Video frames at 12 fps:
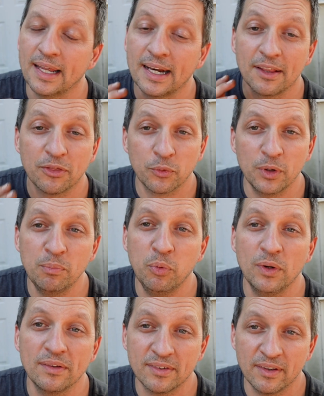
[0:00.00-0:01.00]
And at
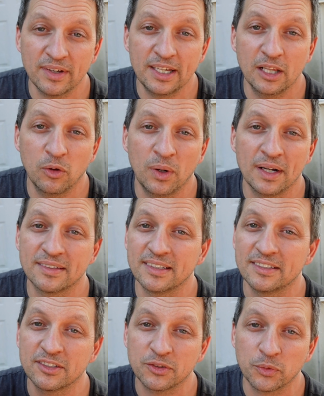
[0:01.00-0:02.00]
3.7 kilowatts,
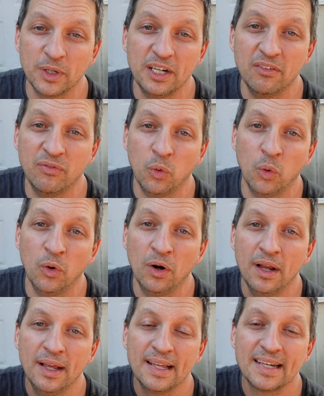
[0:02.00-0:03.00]
it's three to four
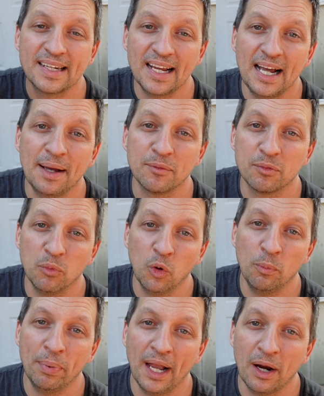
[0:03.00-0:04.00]
times
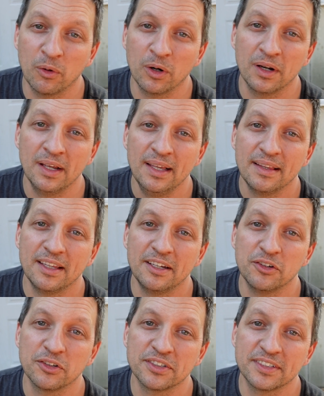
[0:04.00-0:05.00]
more power
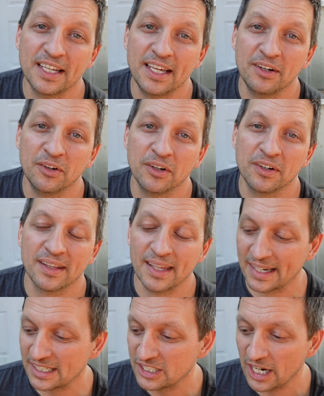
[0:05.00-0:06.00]
than your standard
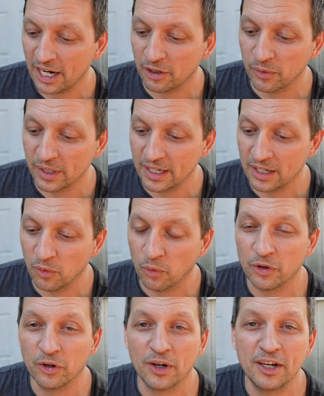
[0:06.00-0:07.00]
like Jackery
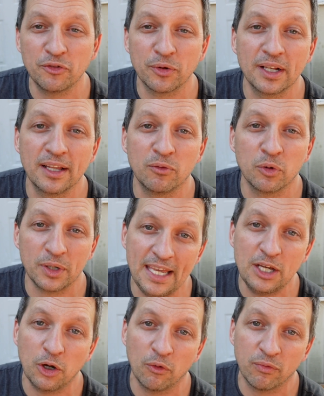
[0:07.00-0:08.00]
or your entry level
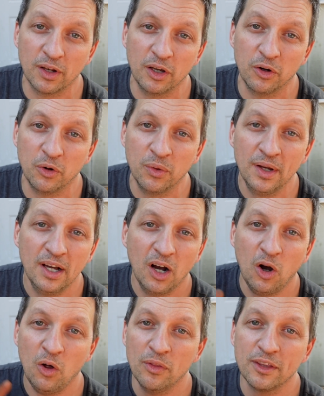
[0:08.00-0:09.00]
EcoFlow,
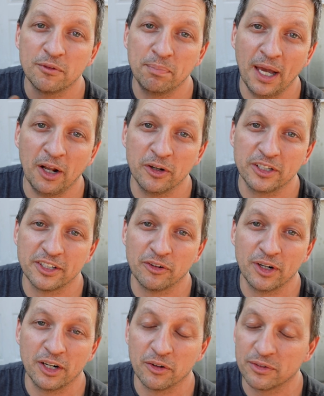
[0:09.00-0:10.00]
all these battery
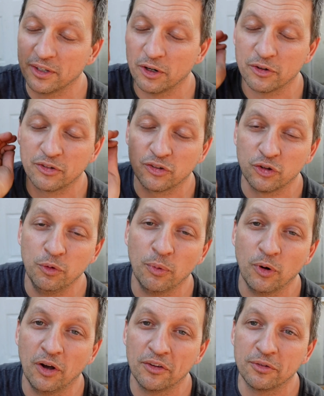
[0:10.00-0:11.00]
generators that are
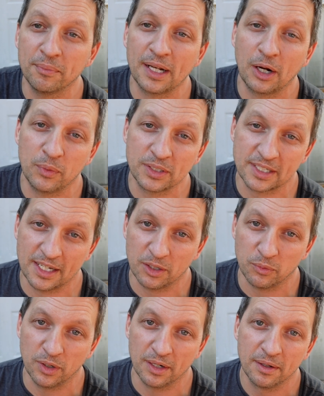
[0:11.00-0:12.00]
super awesome and I wish I
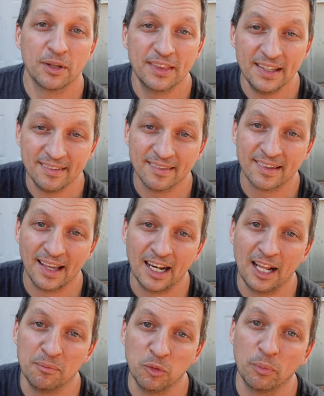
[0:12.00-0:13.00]
had one. But this has got a
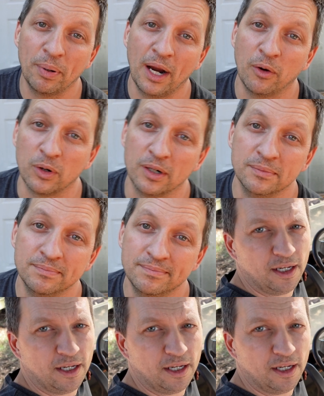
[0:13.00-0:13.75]
lot more power.